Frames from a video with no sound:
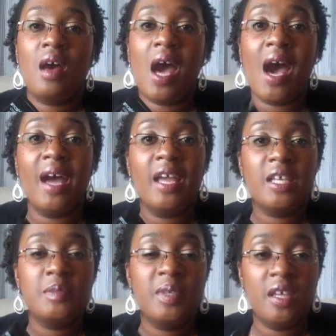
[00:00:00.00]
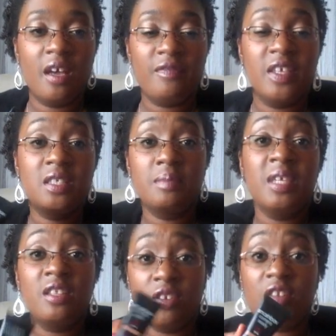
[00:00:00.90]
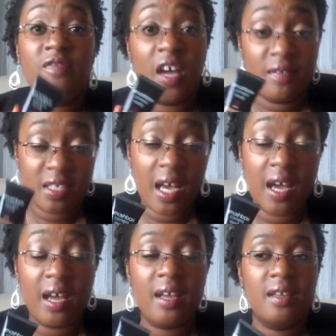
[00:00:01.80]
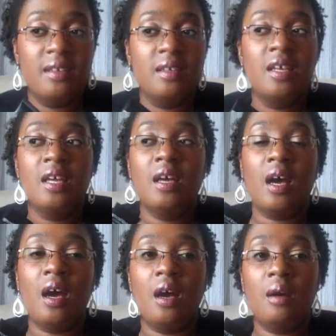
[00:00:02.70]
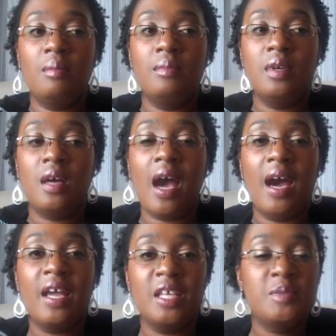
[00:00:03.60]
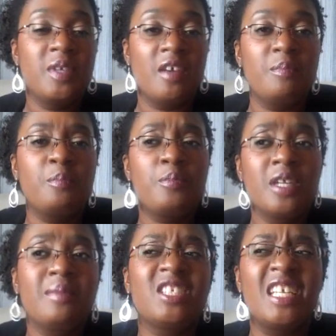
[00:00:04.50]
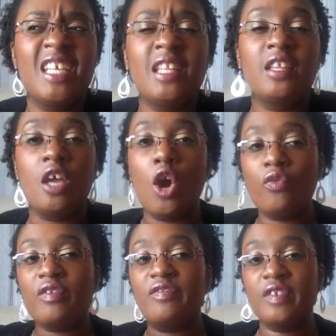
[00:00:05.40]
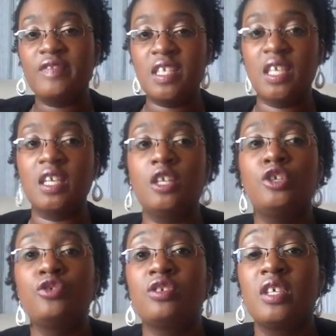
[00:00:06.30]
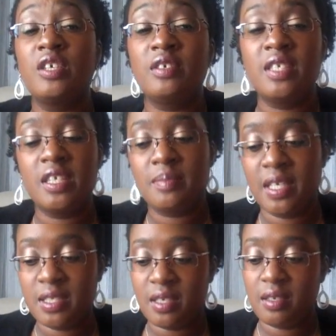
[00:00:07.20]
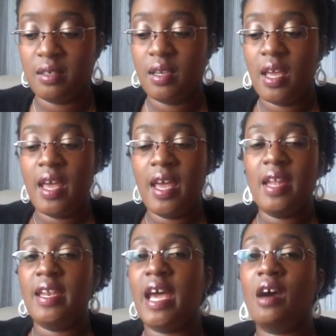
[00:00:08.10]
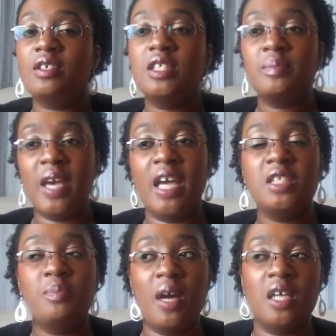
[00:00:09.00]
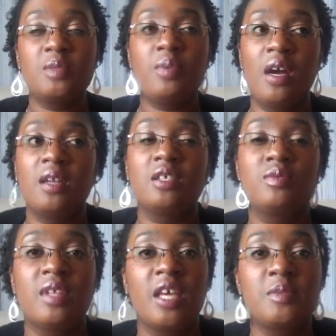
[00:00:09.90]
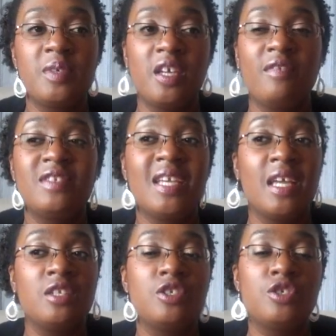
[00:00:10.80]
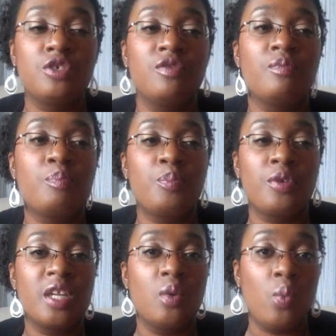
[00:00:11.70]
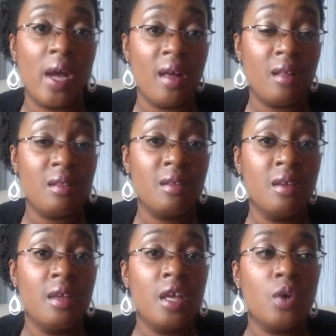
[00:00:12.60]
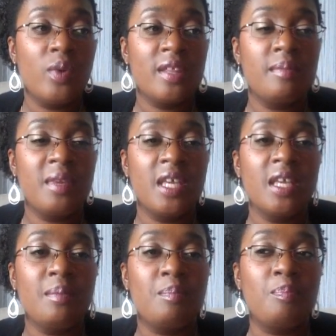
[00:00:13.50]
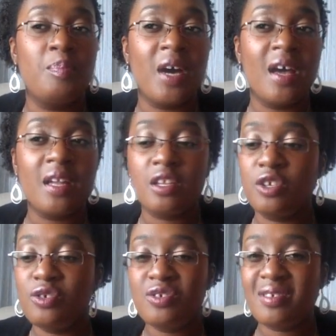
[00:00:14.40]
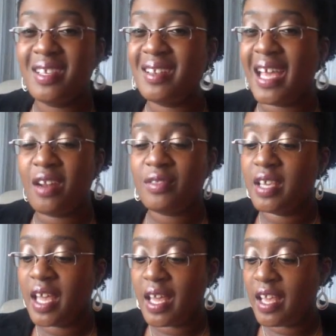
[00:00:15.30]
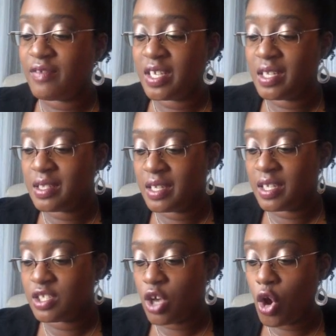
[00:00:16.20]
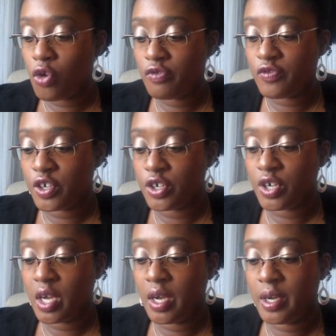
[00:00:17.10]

high SPF, and to me 35 is high. High SPF, pretty much anything over 15 usually irritates my skin. Now, Smashbox products with SPF tend to do pretty well with me, but usually I don't think I have anything that's over